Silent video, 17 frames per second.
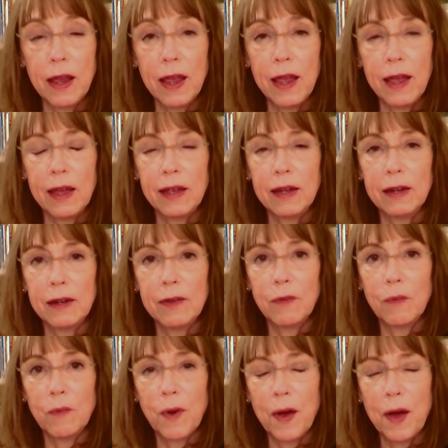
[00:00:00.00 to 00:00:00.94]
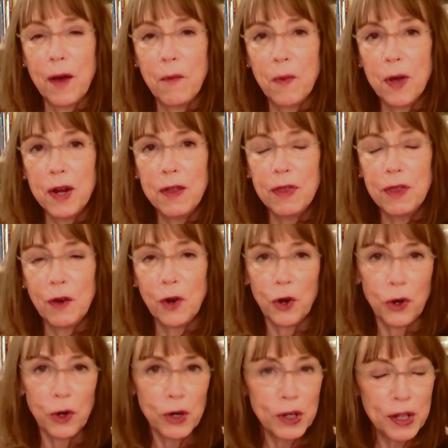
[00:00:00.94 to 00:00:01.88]
And uh, one of the
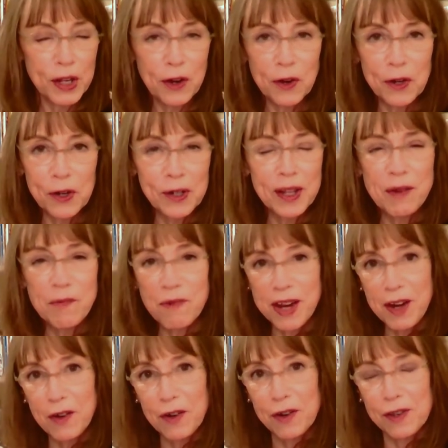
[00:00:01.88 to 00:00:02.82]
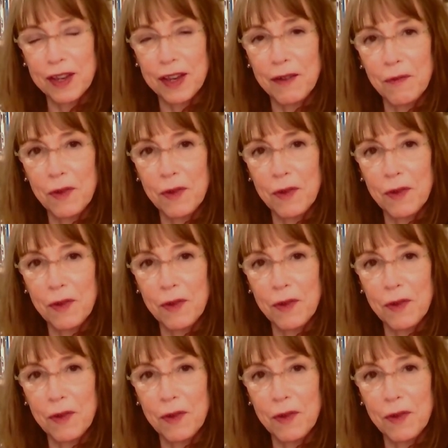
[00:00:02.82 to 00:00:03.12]
early, early readers, uh,